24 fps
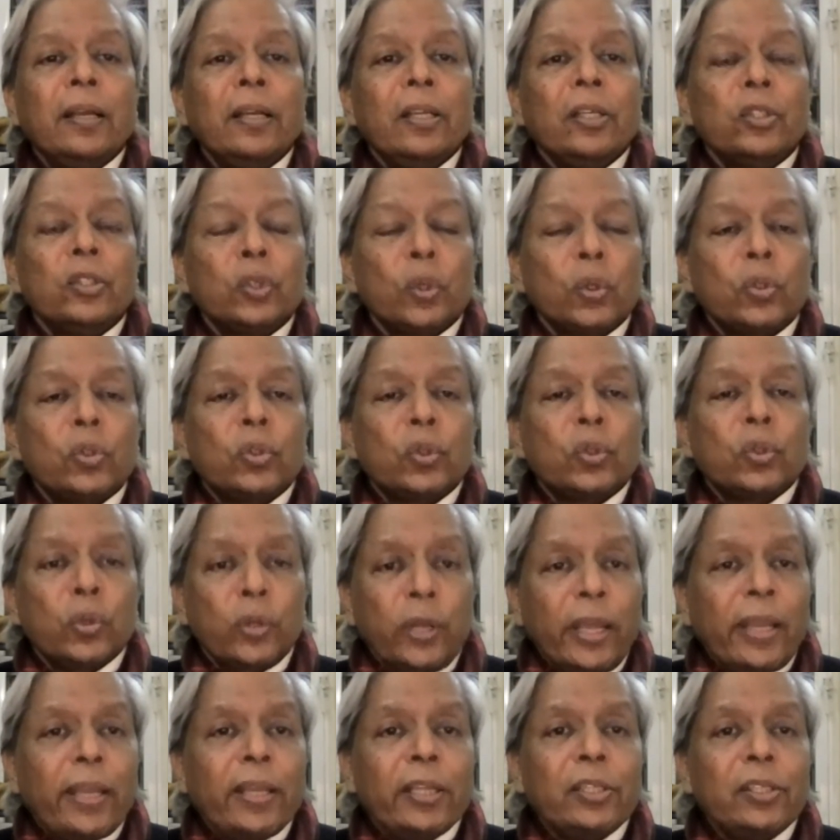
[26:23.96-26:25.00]
So
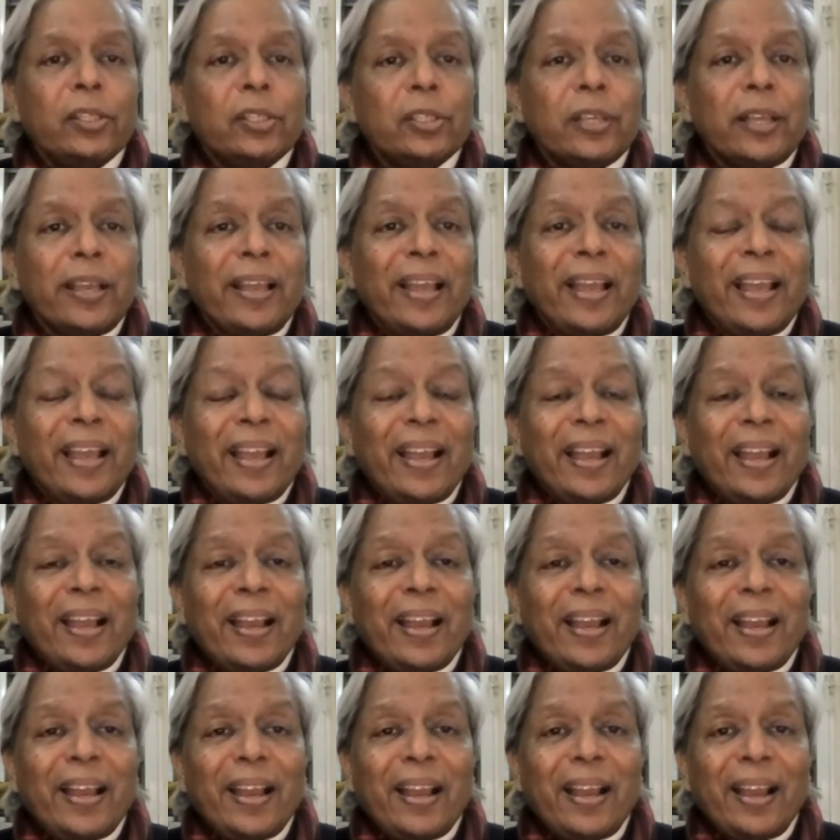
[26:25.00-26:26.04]
today's
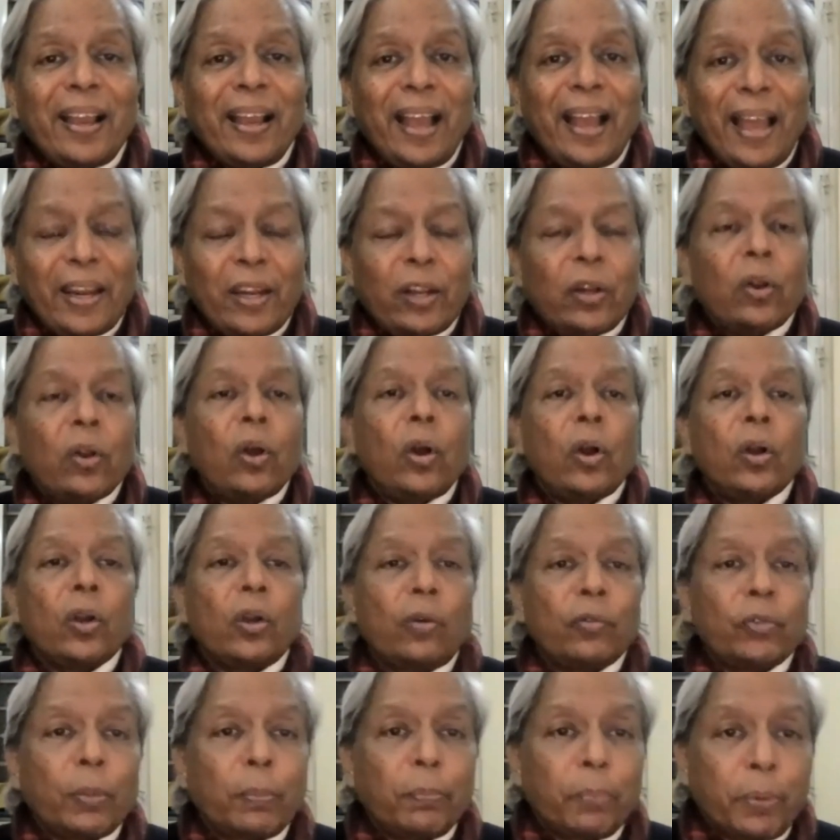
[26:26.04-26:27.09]
analog
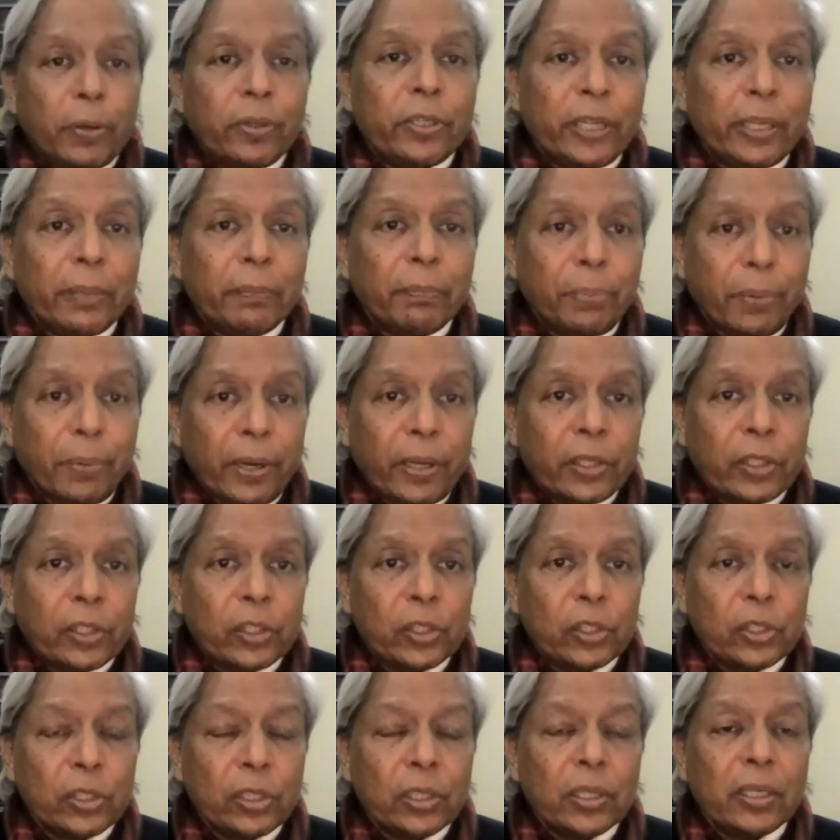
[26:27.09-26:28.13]
of the printing
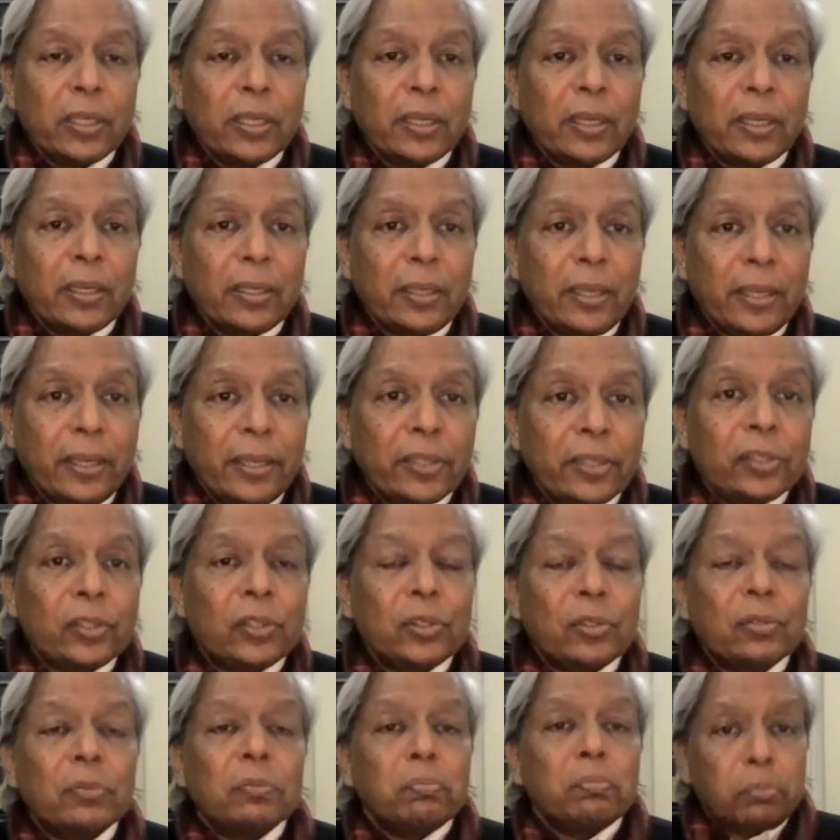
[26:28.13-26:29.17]
press
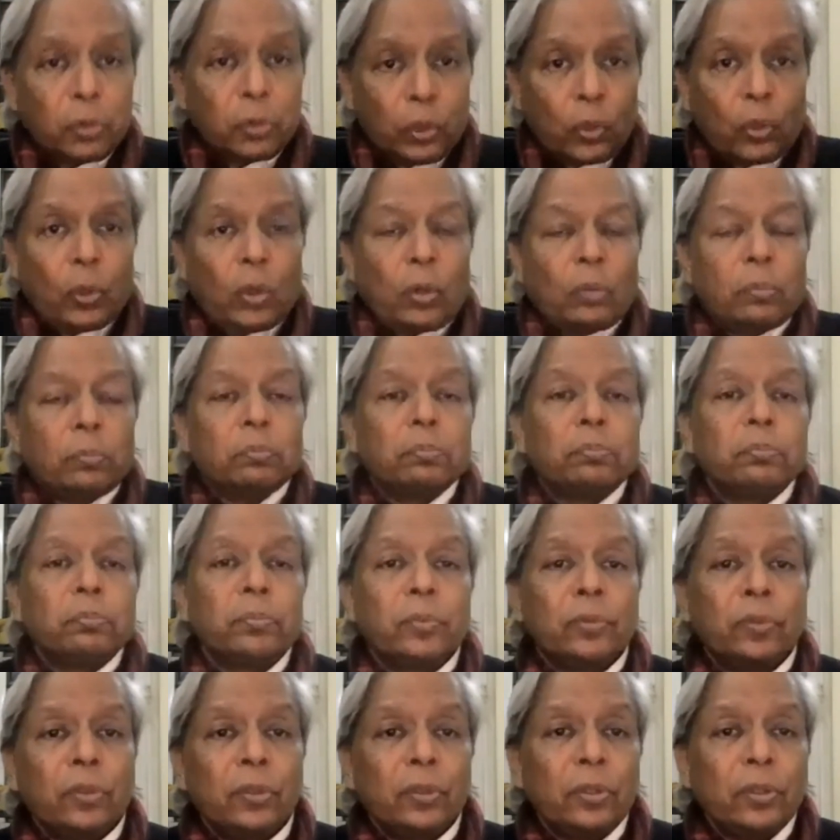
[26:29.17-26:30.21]
is, you know,
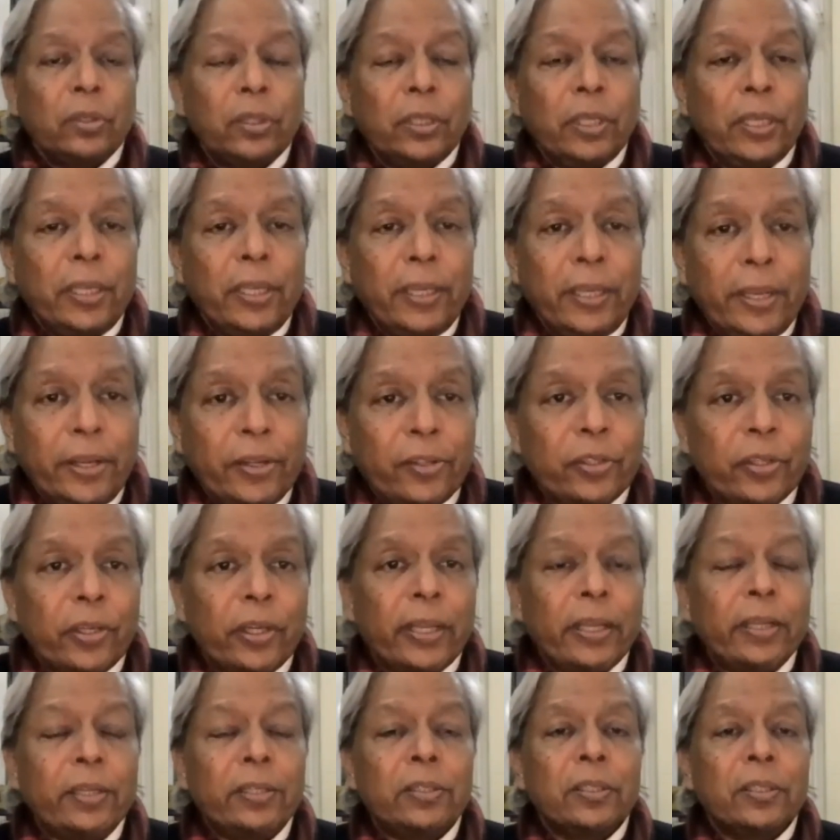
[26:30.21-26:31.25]
the
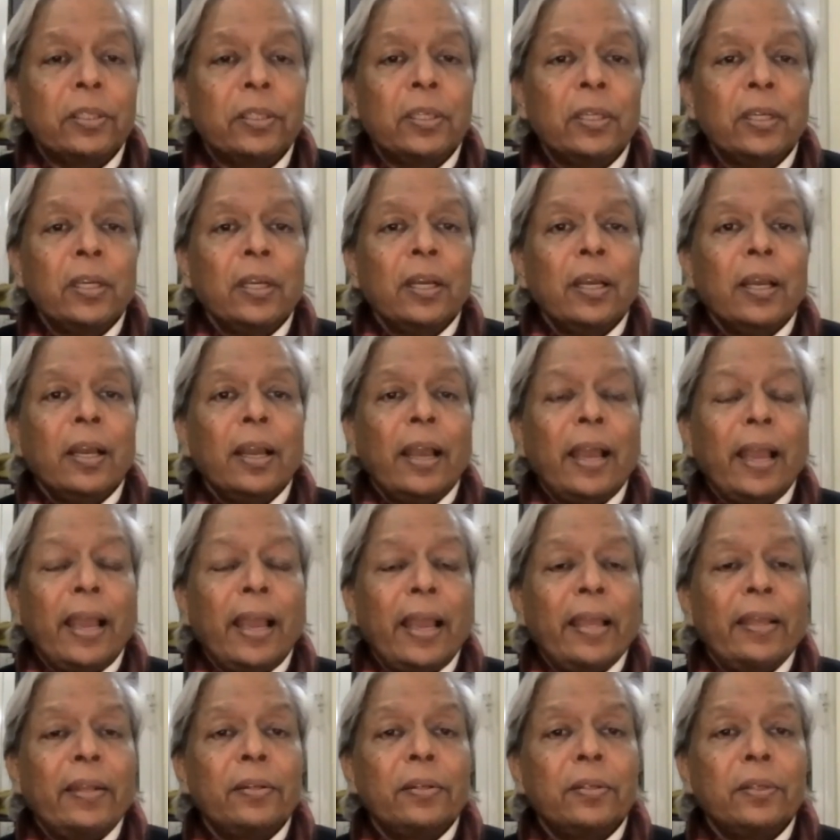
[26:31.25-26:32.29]
internet
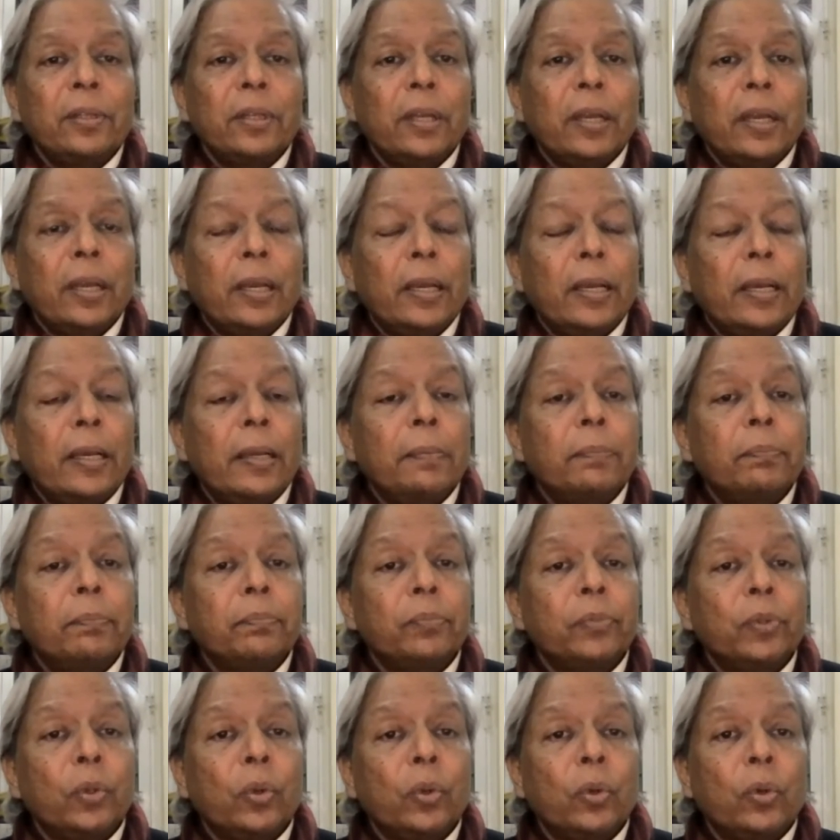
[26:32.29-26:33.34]
and,
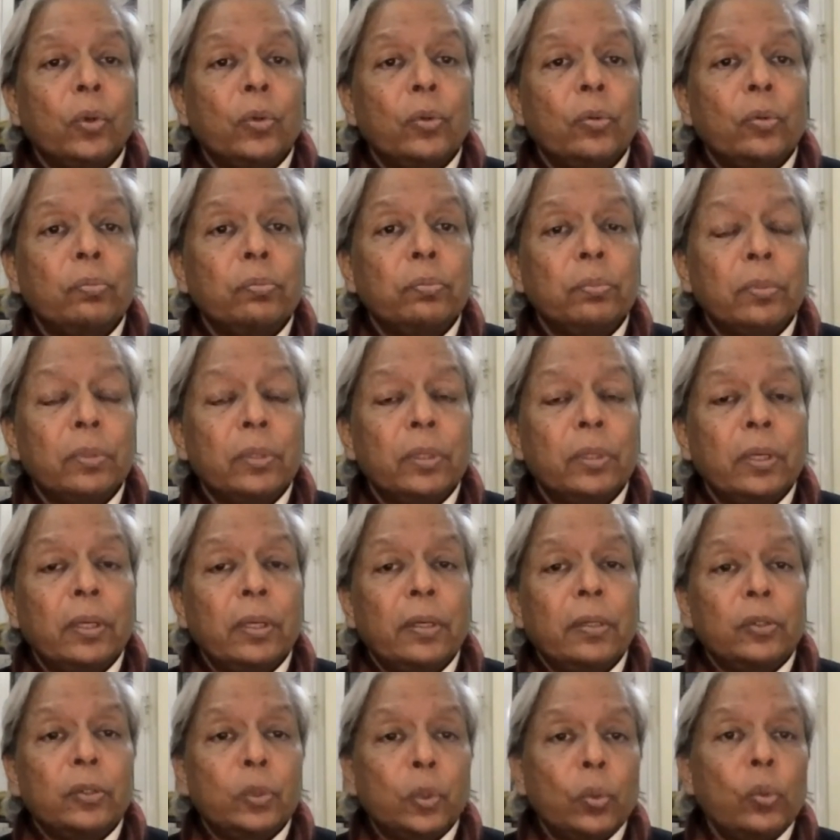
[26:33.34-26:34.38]
you know,
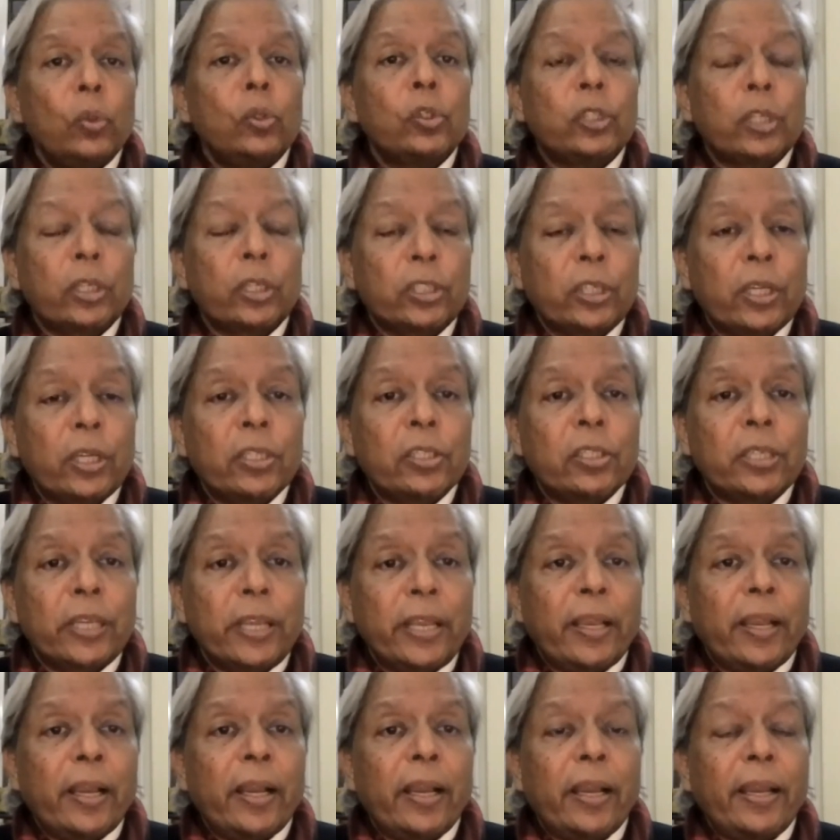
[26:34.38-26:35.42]
tools such as
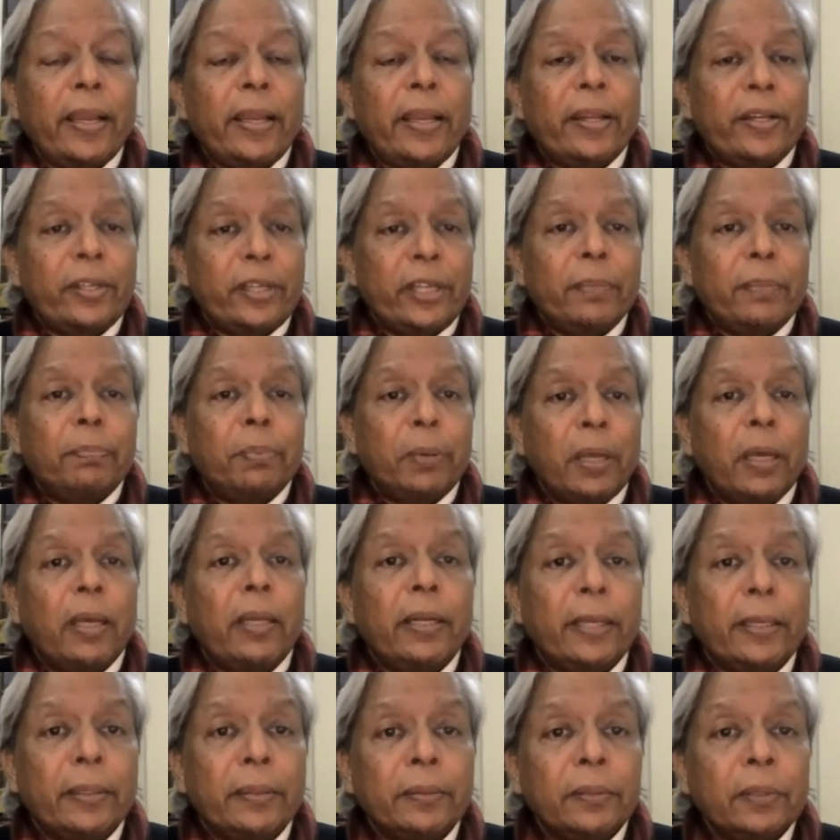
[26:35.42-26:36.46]
AI and deep
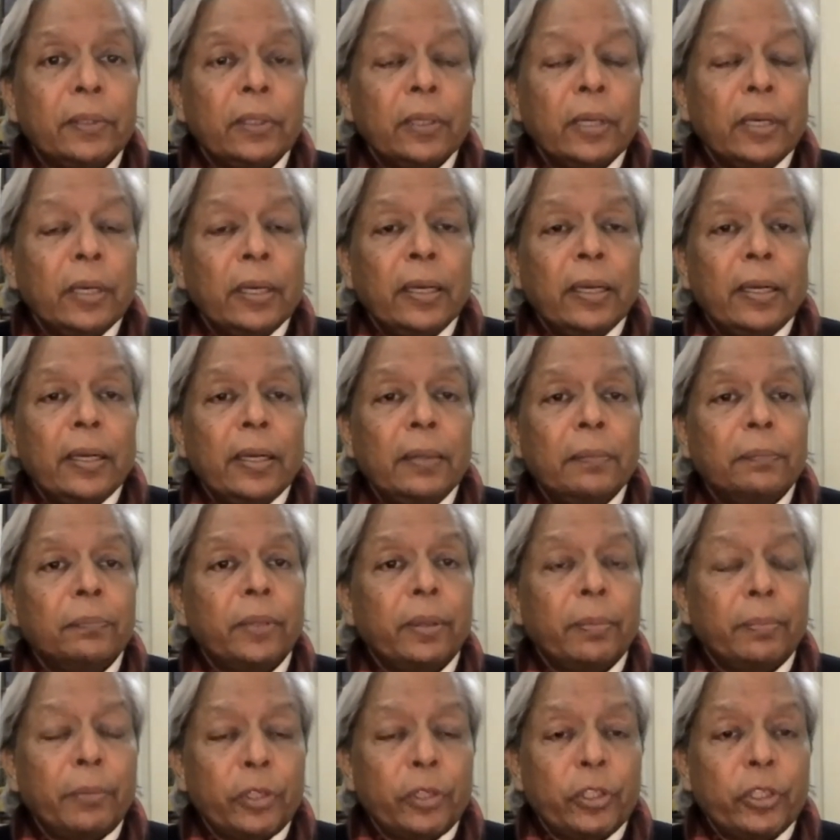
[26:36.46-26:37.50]
learning
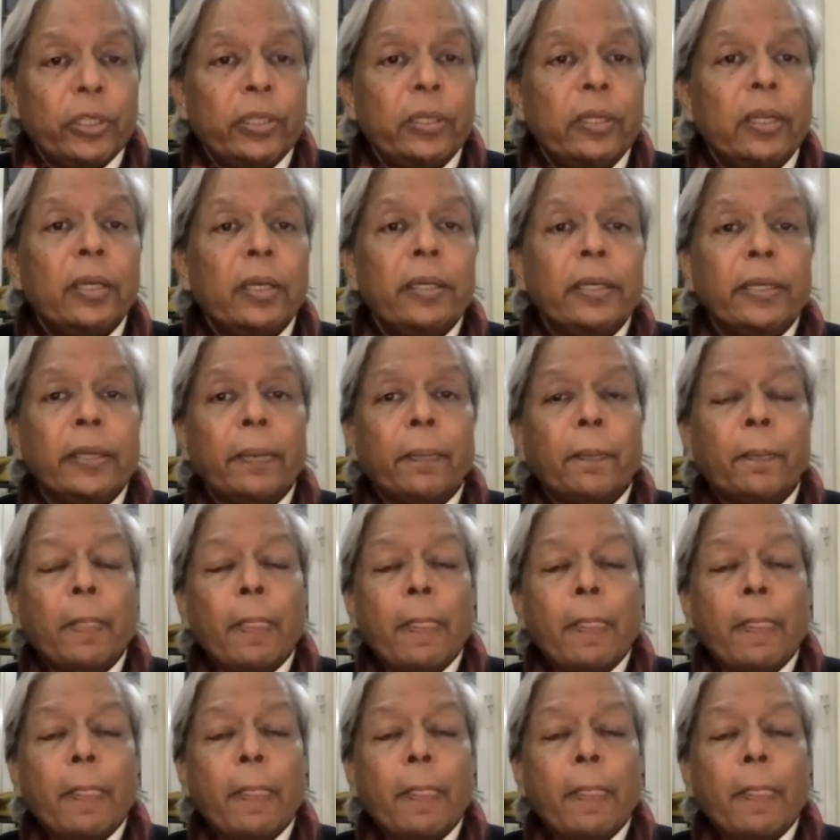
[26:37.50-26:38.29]
and machine learning.